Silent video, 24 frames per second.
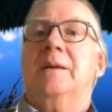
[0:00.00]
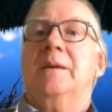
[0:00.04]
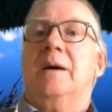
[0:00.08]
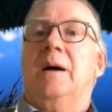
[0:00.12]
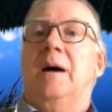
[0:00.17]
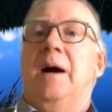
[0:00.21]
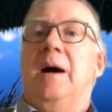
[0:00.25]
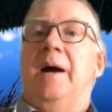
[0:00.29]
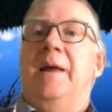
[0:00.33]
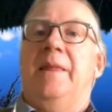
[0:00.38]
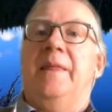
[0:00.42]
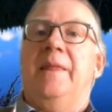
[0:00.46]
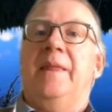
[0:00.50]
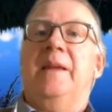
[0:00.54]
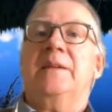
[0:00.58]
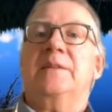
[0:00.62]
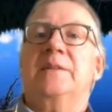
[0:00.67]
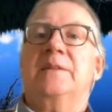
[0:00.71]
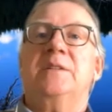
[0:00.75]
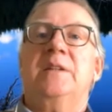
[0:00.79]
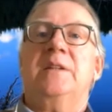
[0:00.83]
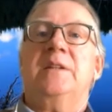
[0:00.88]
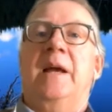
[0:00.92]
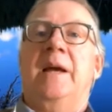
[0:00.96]
I think
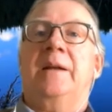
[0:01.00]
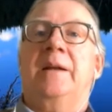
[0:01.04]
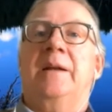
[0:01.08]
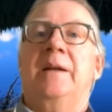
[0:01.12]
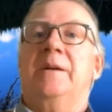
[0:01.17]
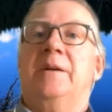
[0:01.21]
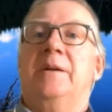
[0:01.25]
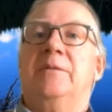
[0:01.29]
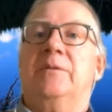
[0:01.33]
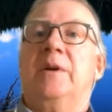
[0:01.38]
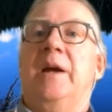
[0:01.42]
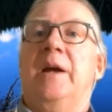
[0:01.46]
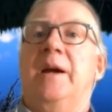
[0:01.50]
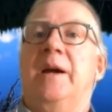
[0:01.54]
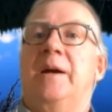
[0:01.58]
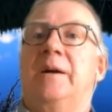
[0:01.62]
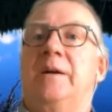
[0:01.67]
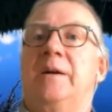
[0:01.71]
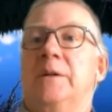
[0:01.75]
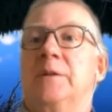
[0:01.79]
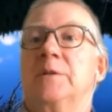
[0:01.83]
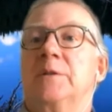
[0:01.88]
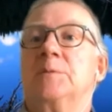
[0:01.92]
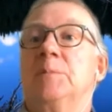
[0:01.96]
standard of
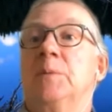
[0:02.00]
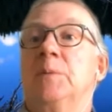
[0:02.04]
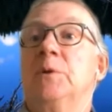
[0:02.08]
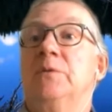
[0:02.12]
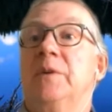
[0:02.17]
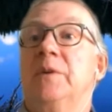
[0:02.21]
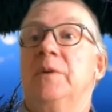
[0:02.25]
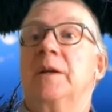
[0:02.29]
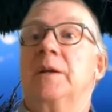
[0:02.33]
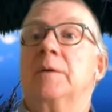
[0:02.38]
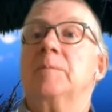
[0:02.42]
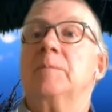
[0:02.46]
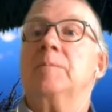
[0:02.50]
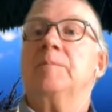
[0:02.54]
care is moving.